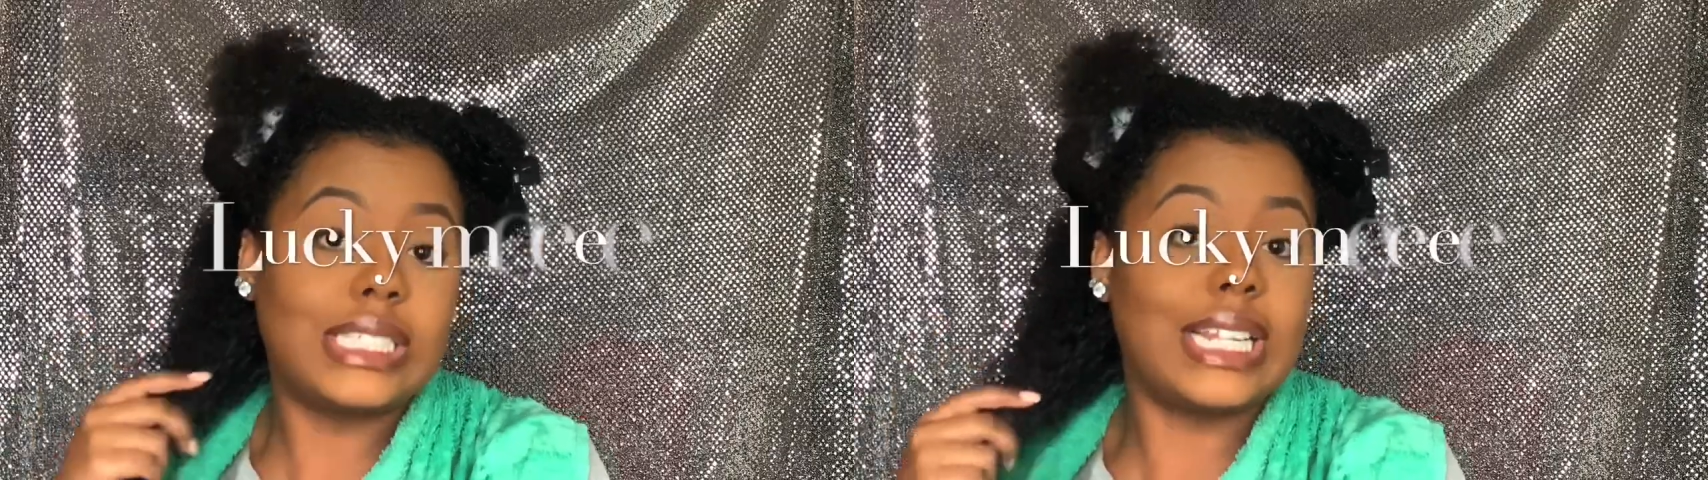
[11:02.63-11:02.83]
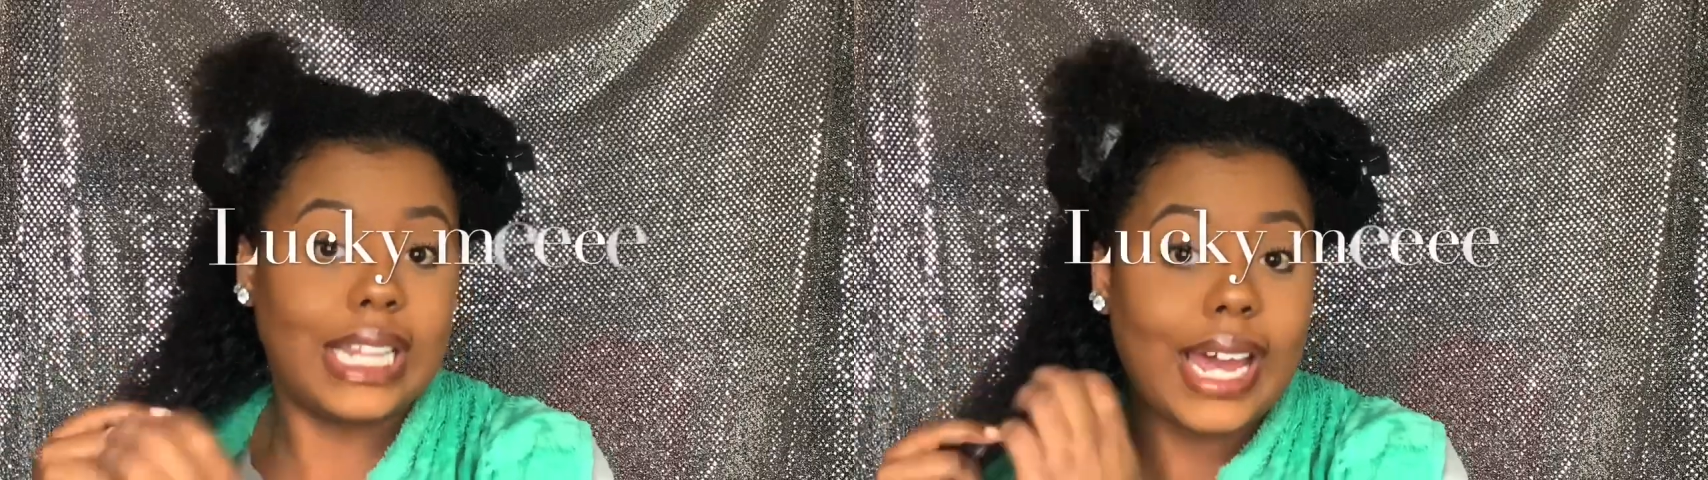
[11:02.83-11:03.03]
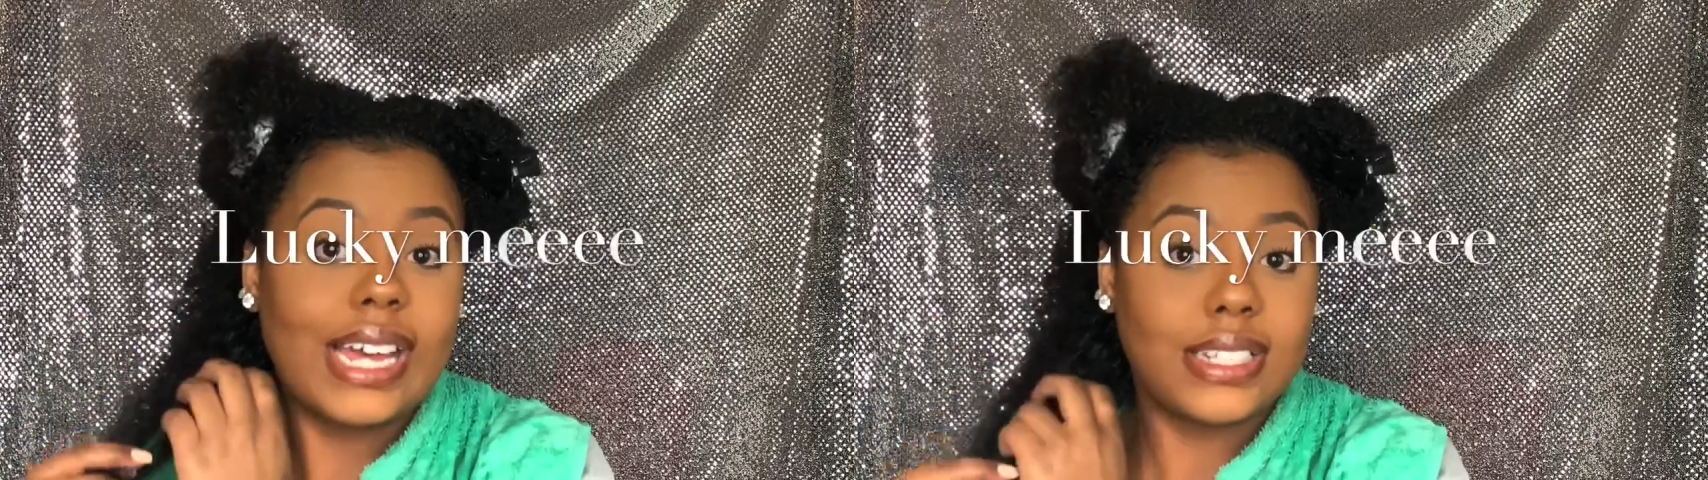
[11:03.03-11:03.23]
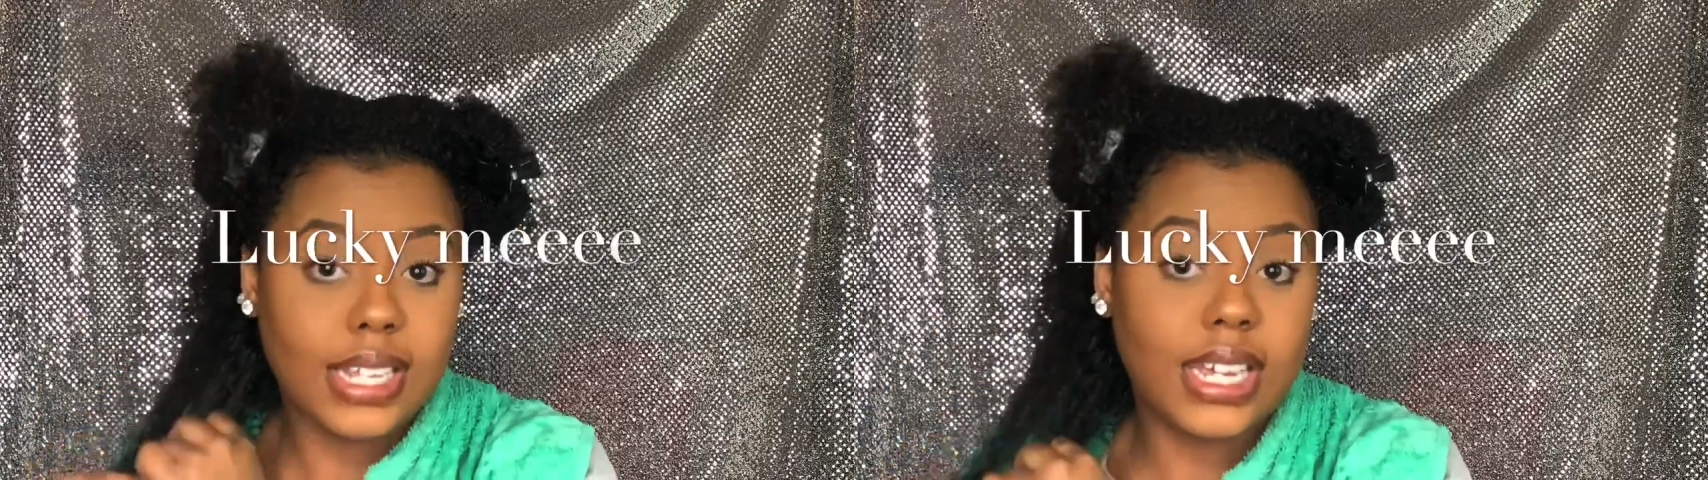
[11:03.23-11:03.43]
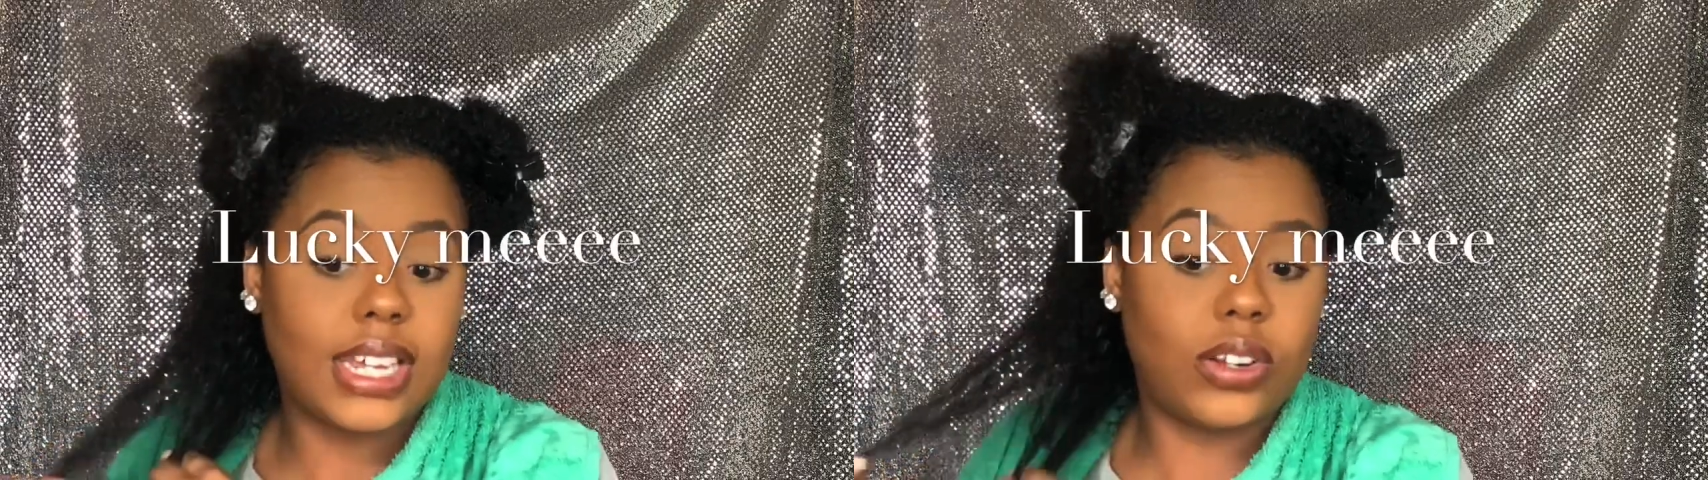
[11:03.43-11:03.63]
last
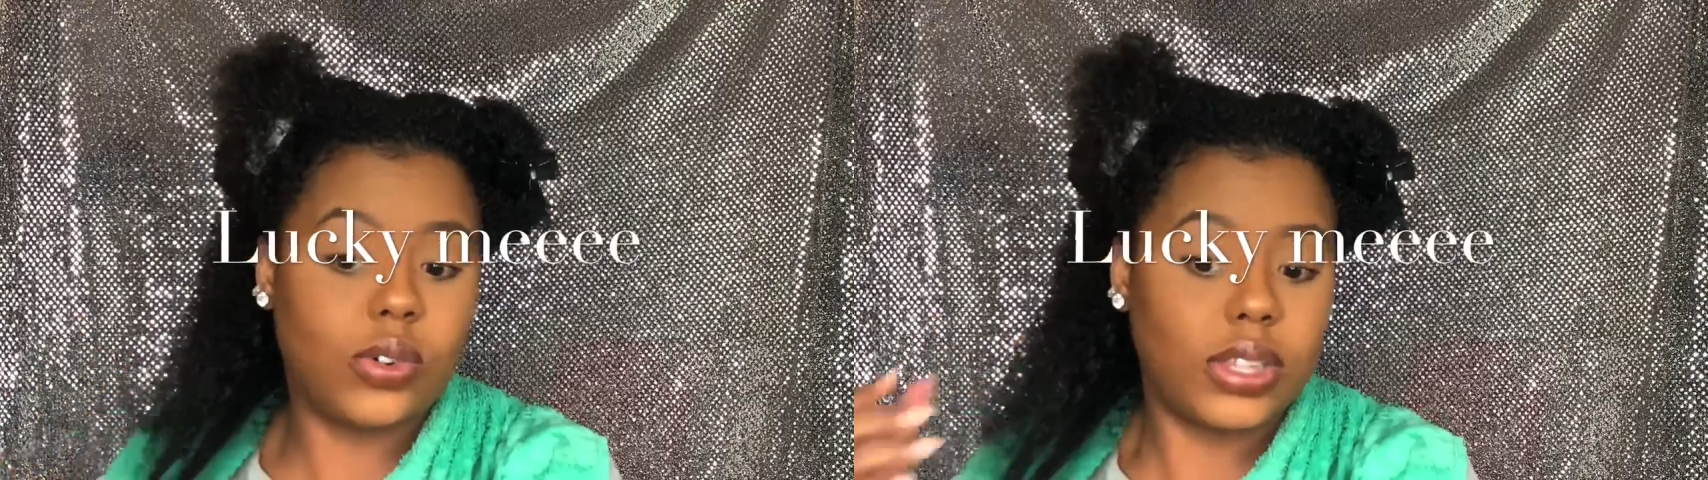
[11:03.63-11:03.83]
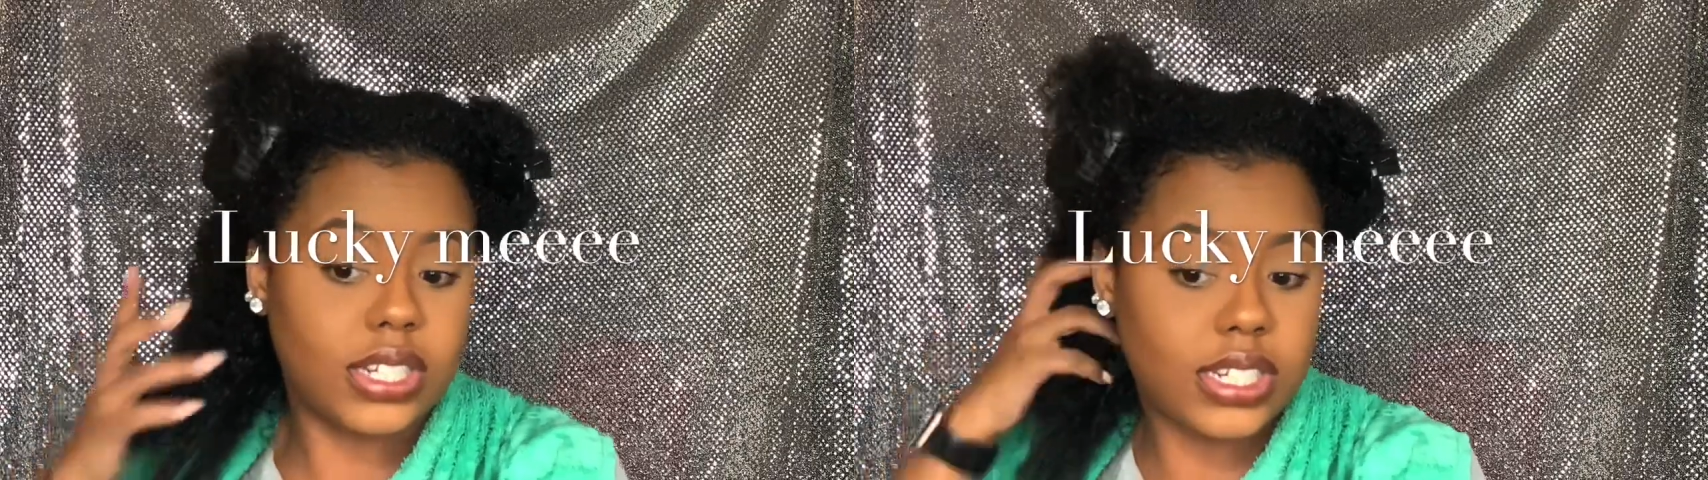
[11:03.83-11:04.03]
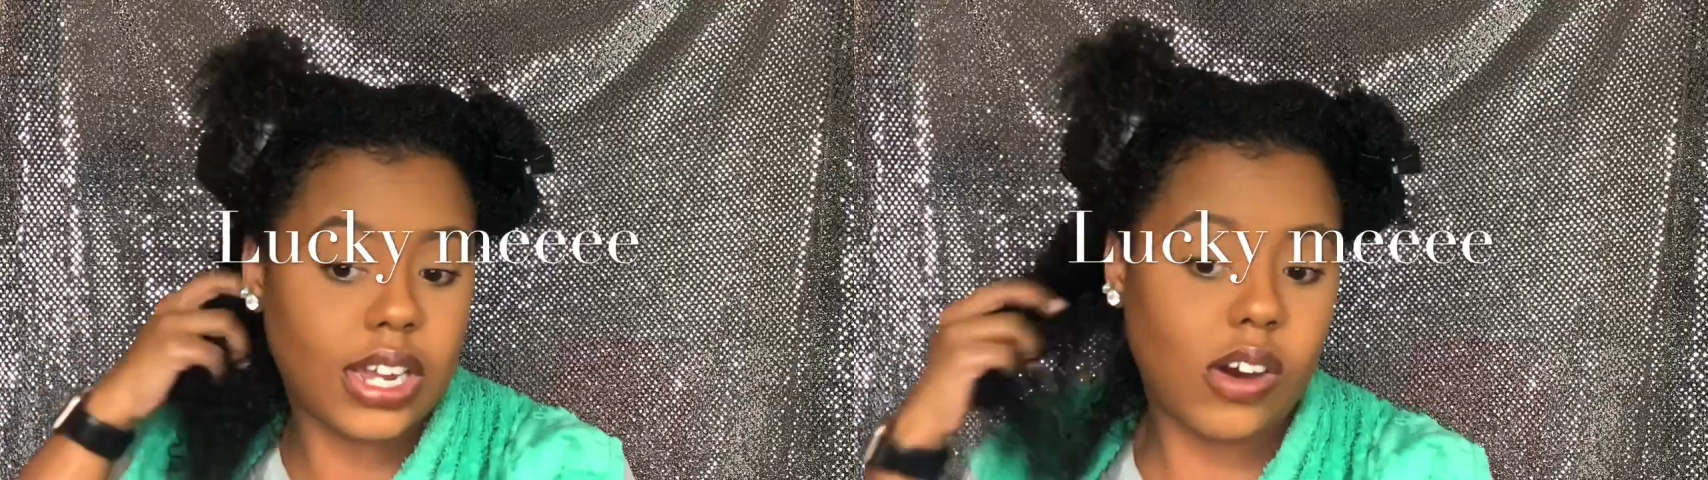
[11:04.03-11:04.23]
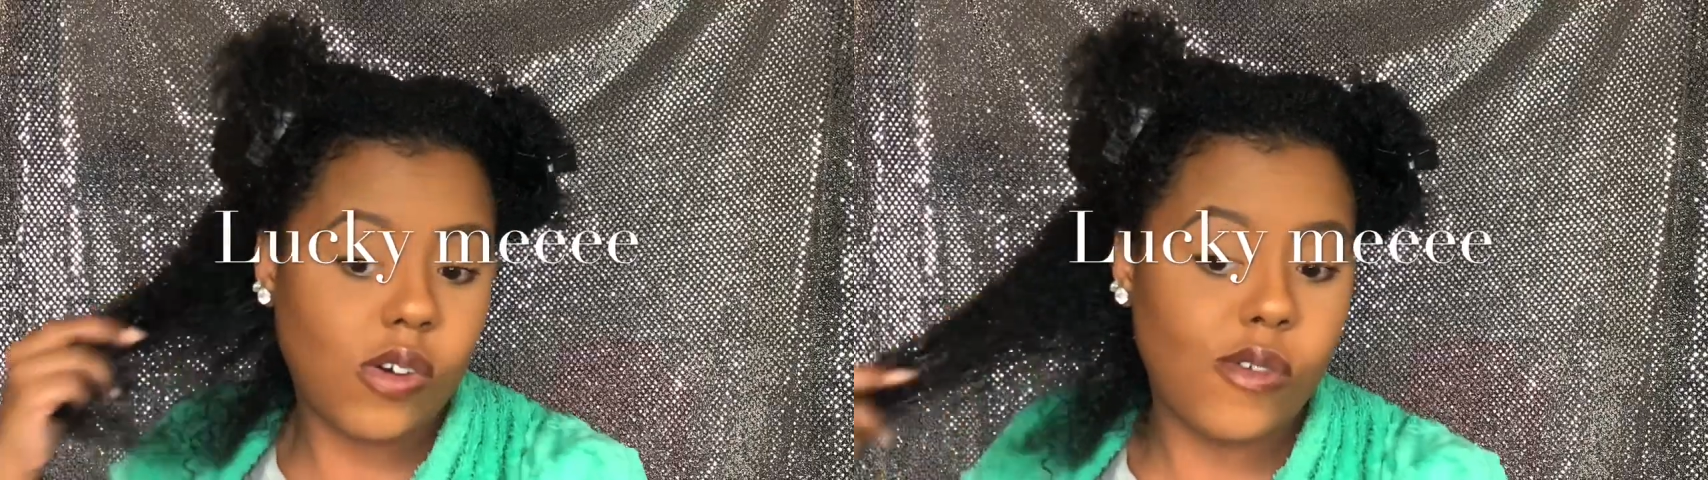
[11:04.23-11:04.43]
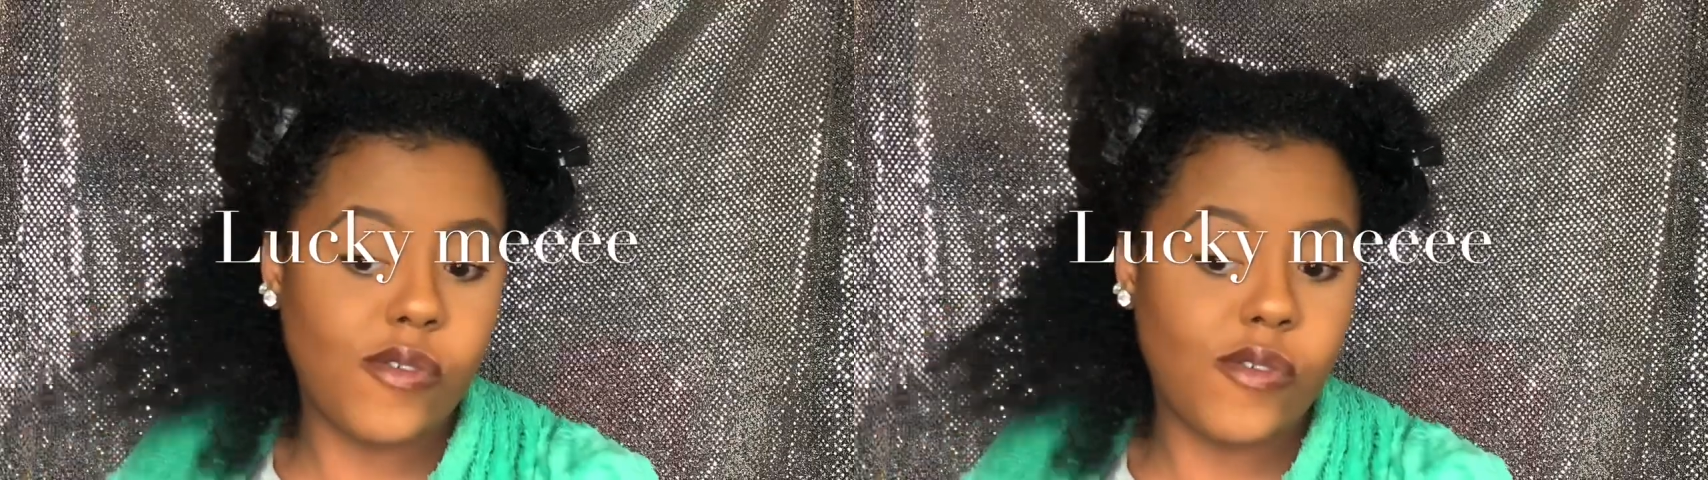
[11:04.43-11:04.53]
kit on the shelf.